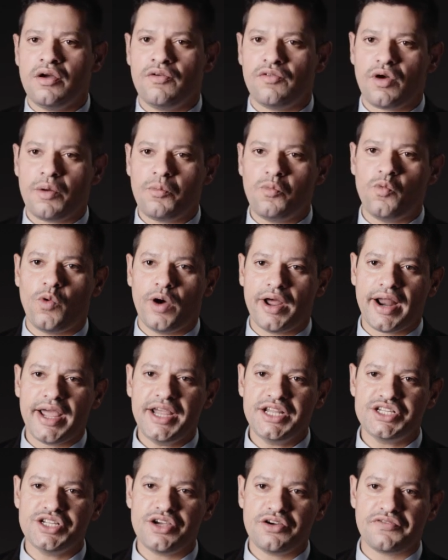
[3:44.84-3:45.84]
from
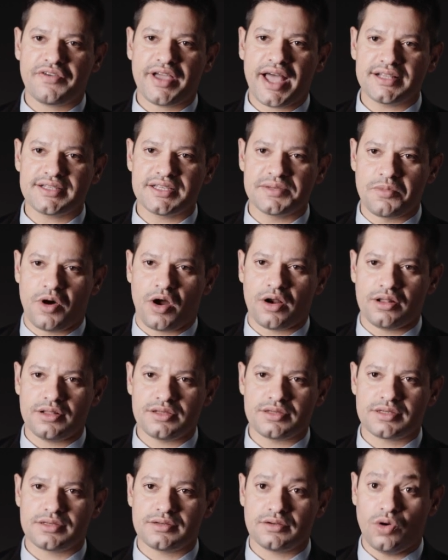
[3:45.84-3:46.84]
variety of cancer
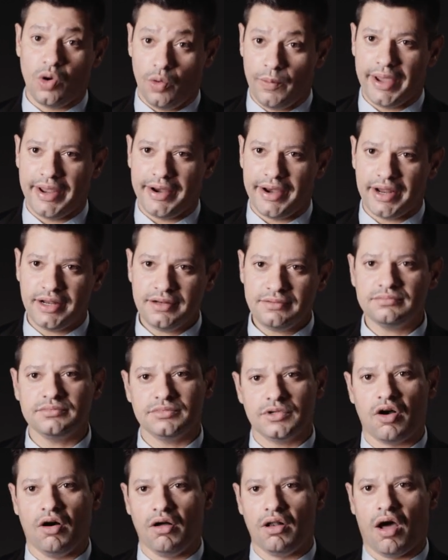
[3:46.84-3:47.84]
models, ovarian,
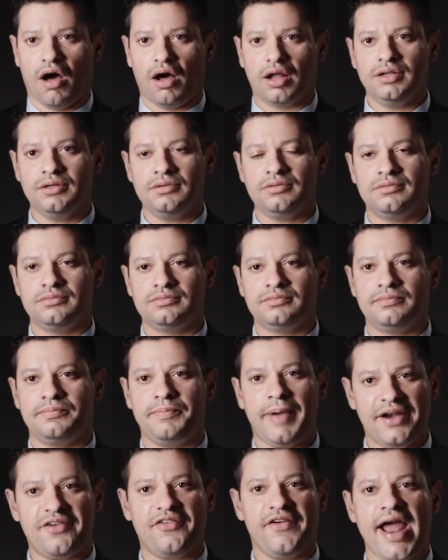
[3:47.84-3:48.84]
colon,
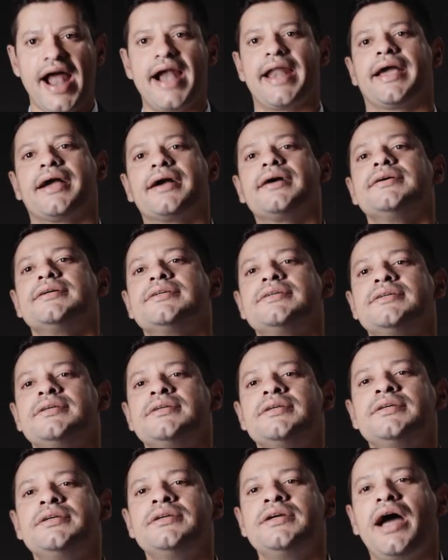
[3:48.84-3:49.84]
pancreatic.
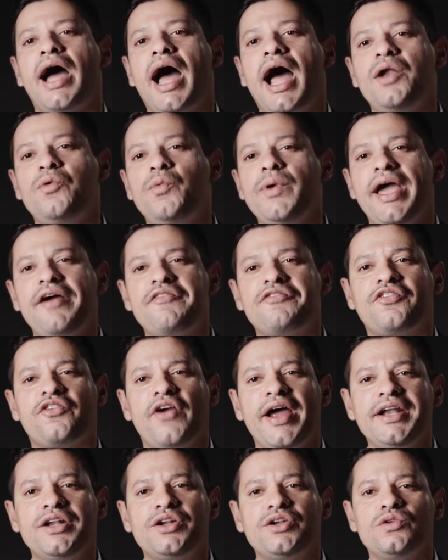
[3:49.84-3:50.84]
And we have
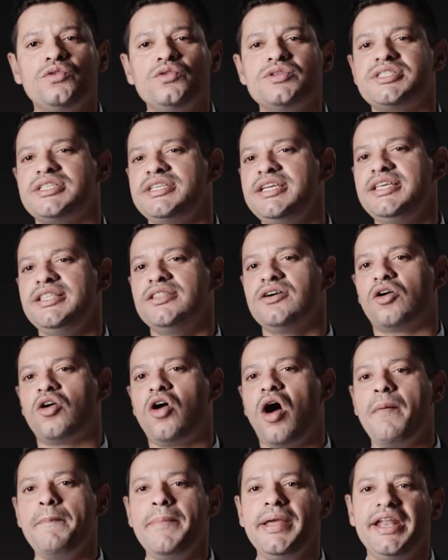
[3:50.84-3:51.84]
tried to see the
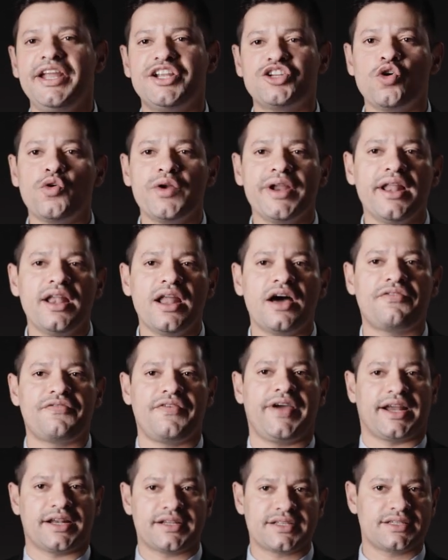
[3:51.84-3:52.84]
combinatorial
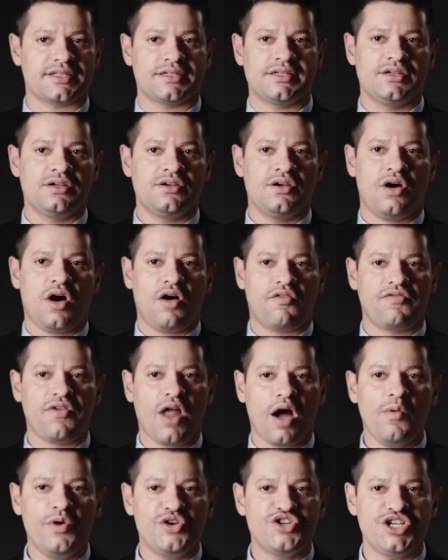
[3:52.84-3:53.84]
effects of
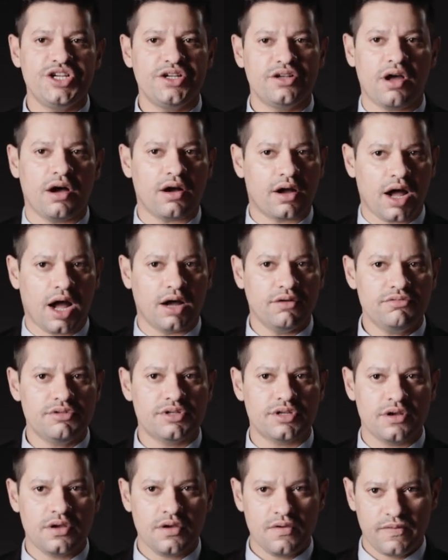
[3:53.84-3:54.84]
flower gene
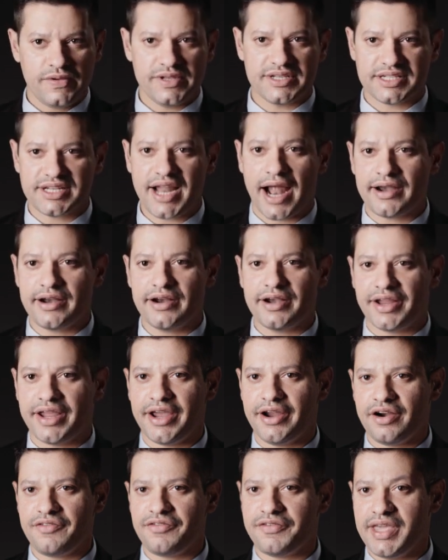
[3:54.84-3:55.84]
knockout with standard
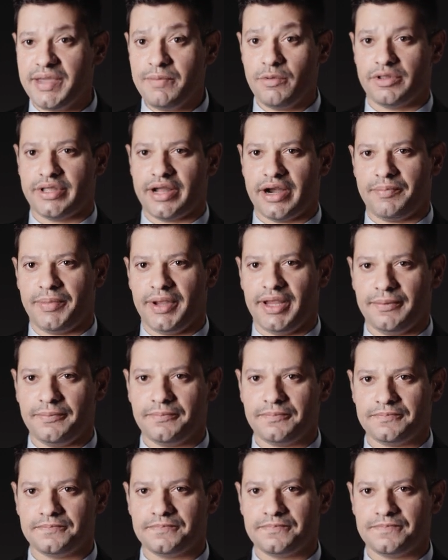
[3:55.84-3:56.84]
care of chemotherapy.
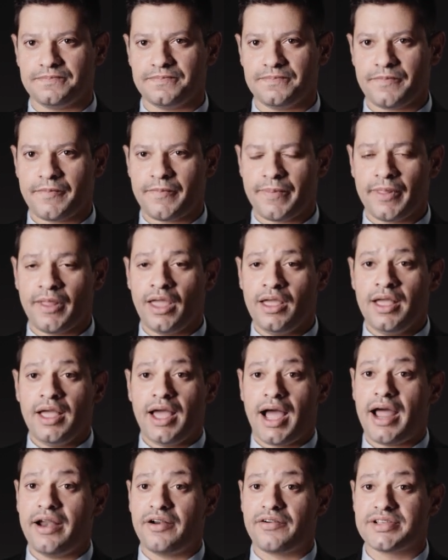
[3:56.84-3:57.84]

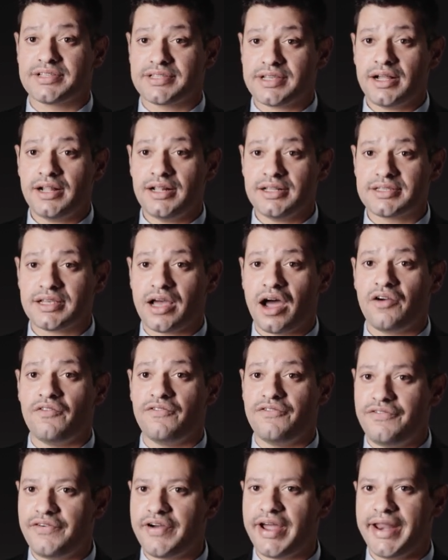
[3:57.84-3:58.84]
And results are
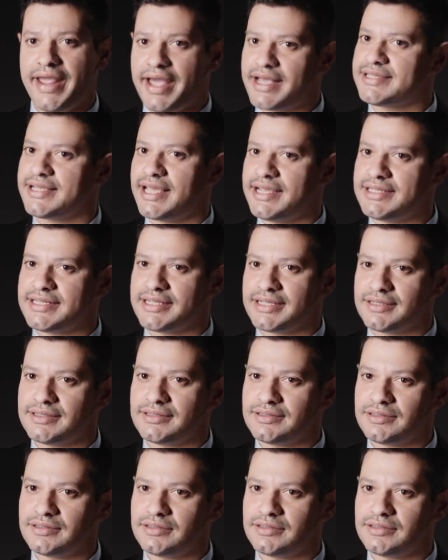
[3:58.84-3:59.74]
very exciting